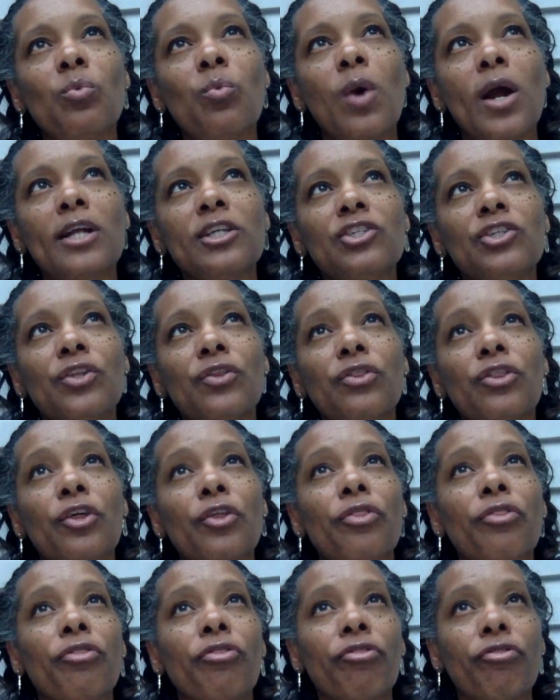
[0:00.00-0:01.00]
watching
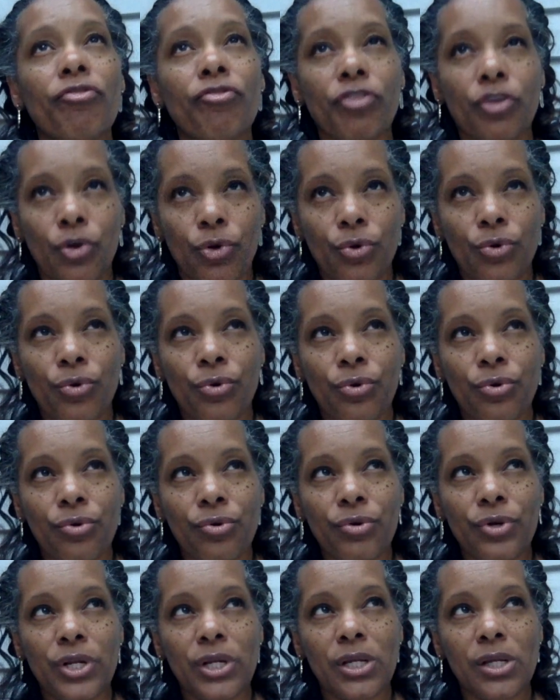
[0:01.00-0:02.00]
the
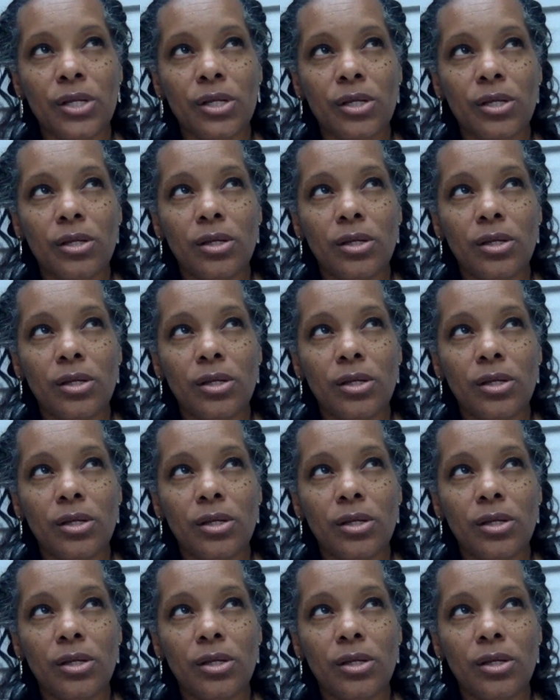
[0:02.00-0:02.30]
third